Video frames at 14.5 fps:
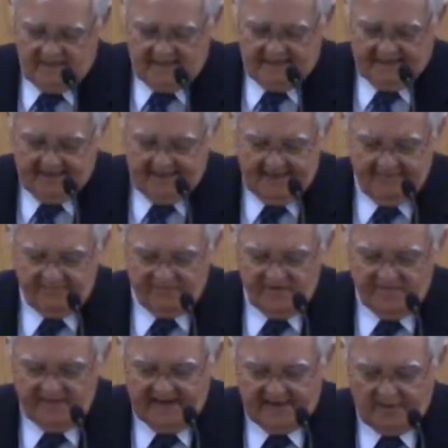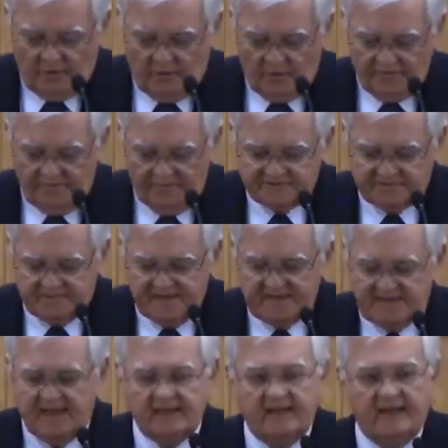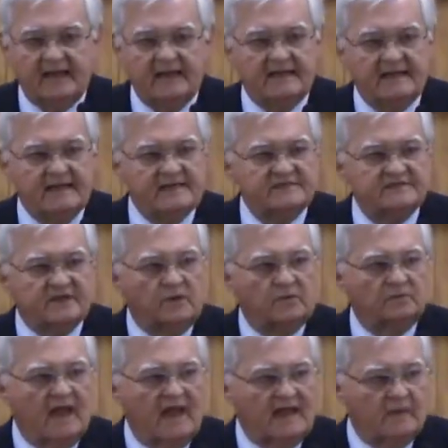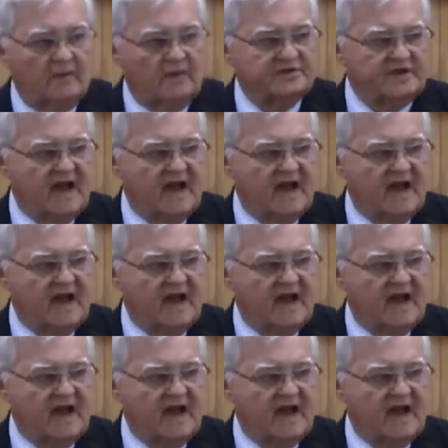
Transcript: And every man heard them speaking in his own language.